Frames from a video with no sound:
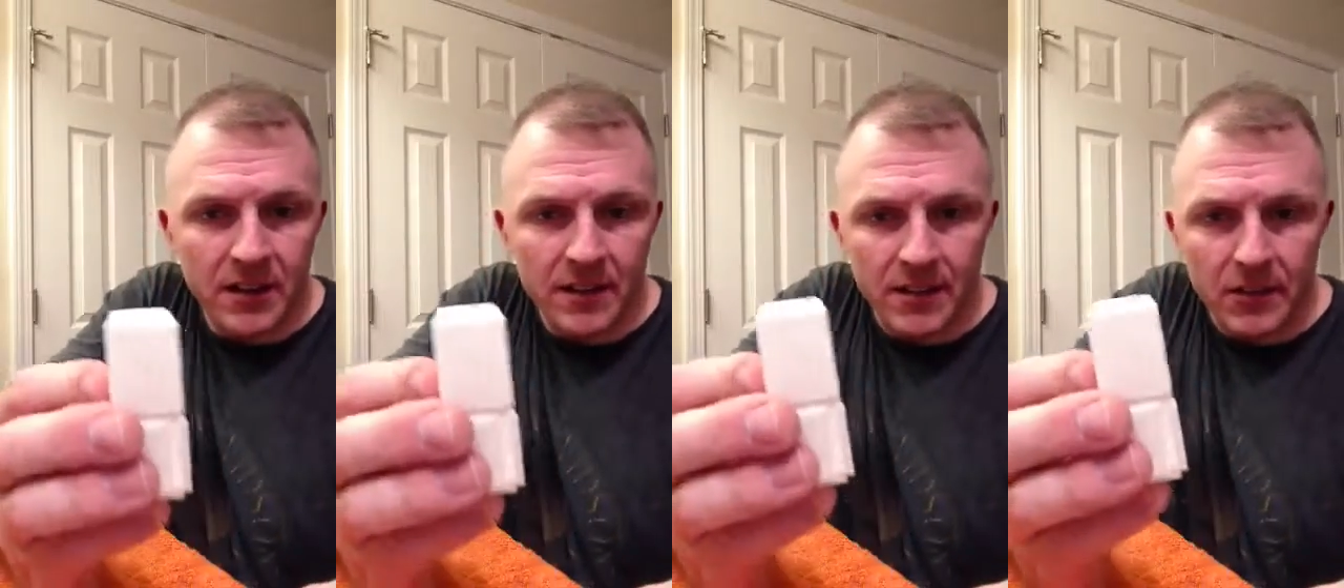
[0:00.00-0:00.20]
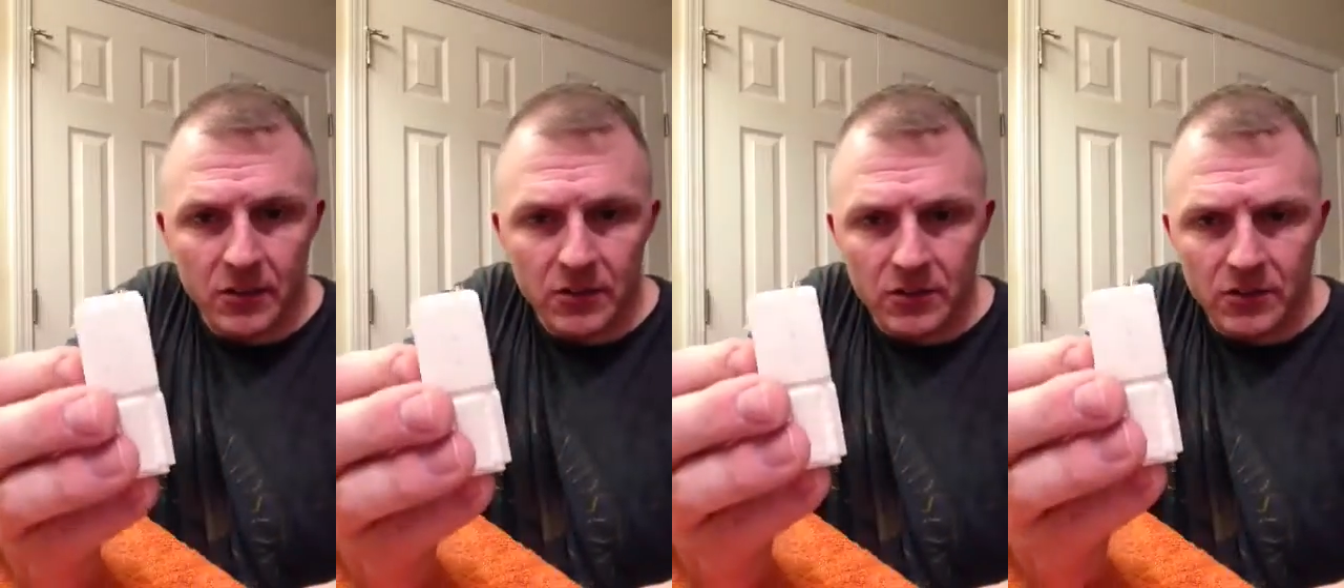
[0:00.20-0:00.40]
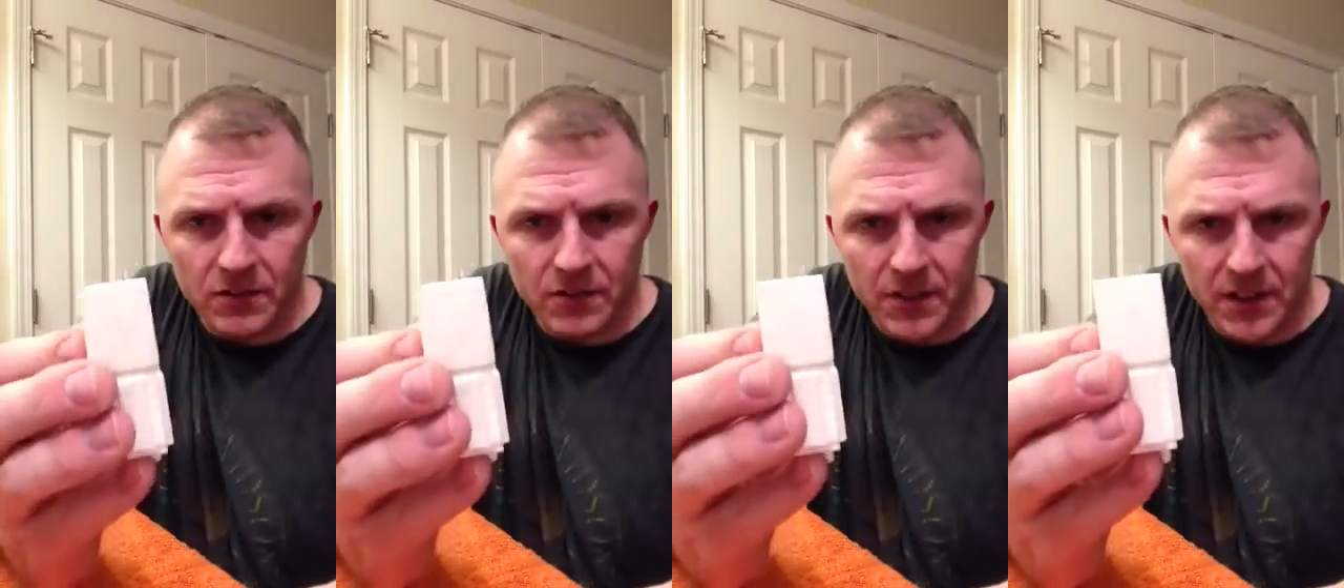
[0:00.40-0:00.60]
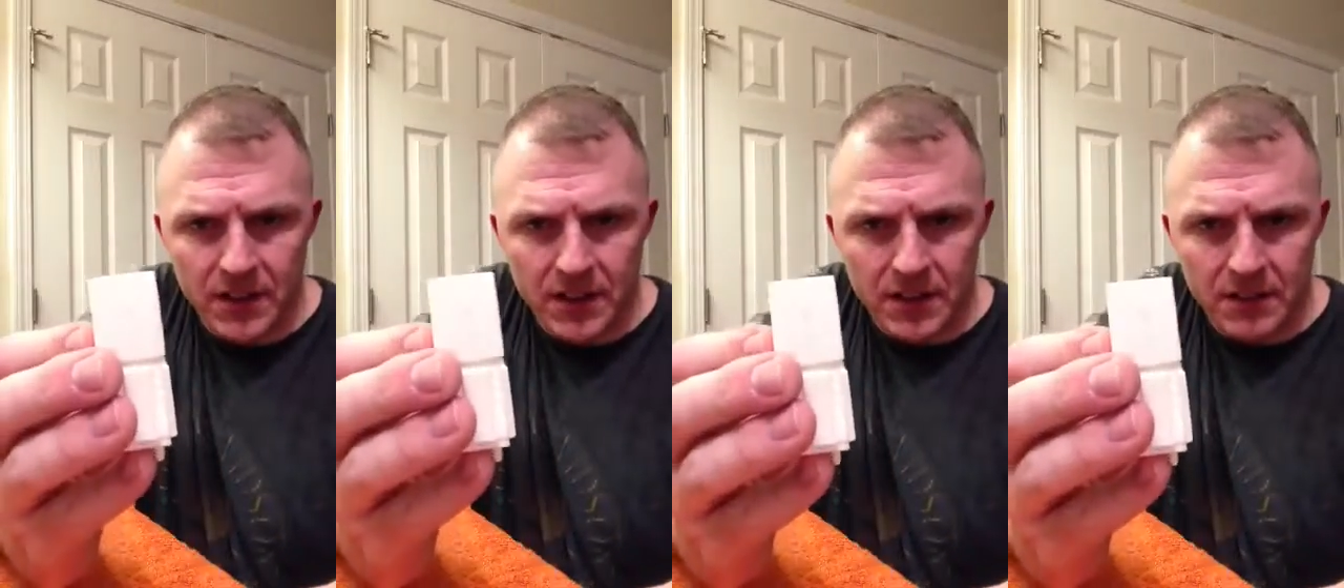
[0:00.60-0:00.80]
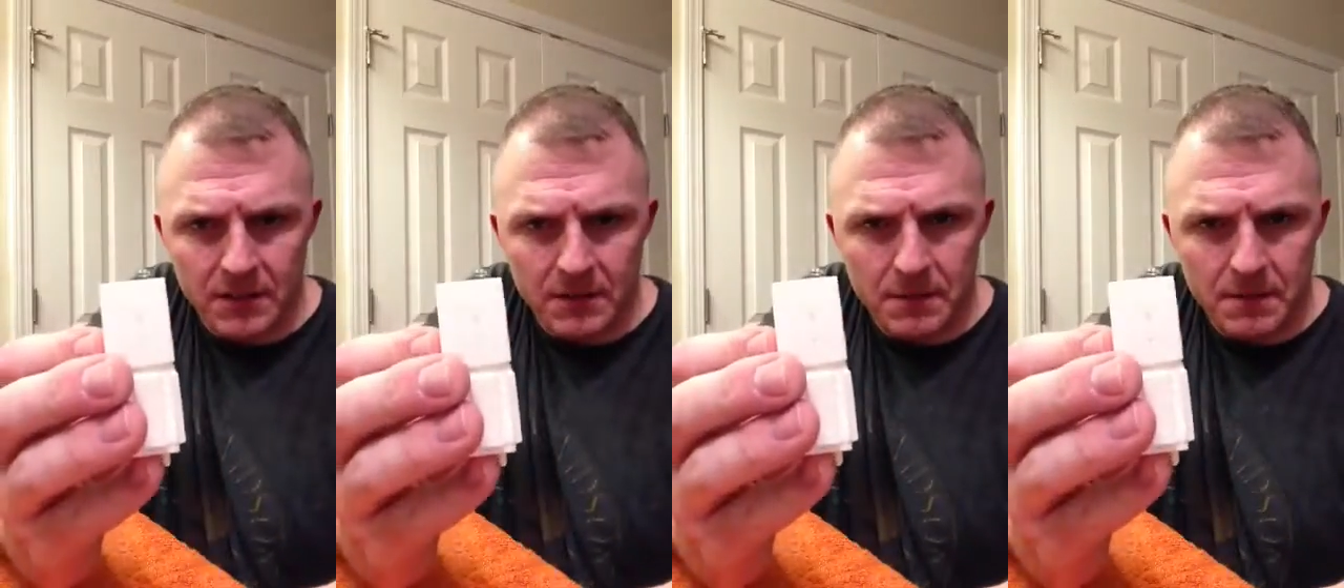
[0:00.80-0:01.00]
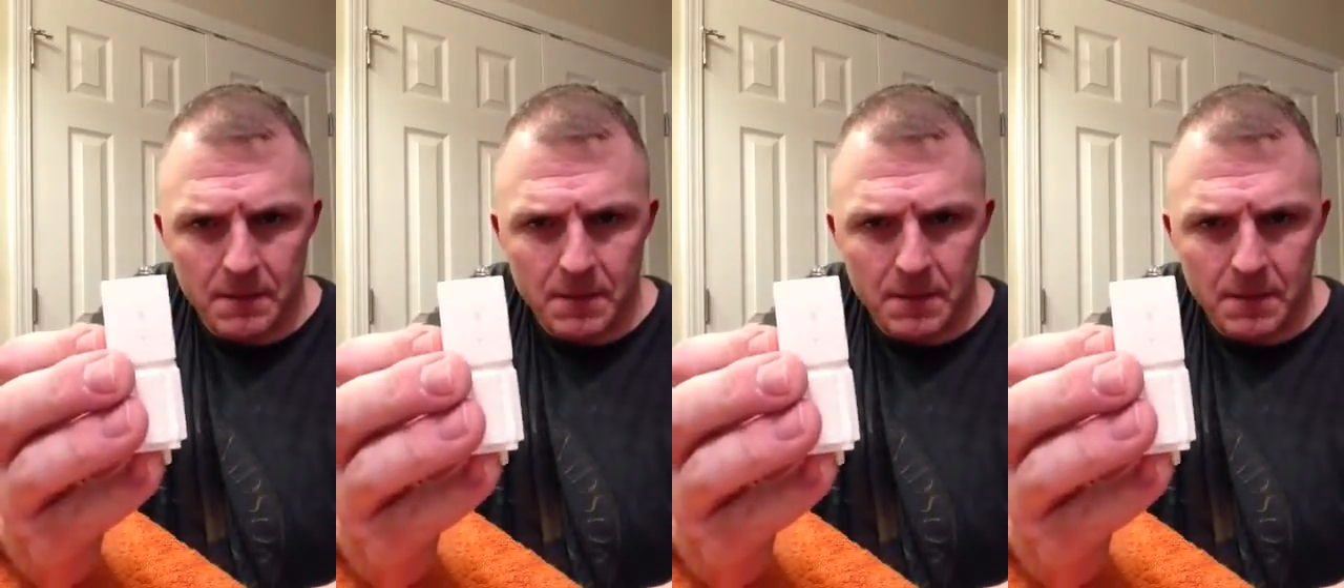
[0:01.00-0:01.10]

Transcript: Those feet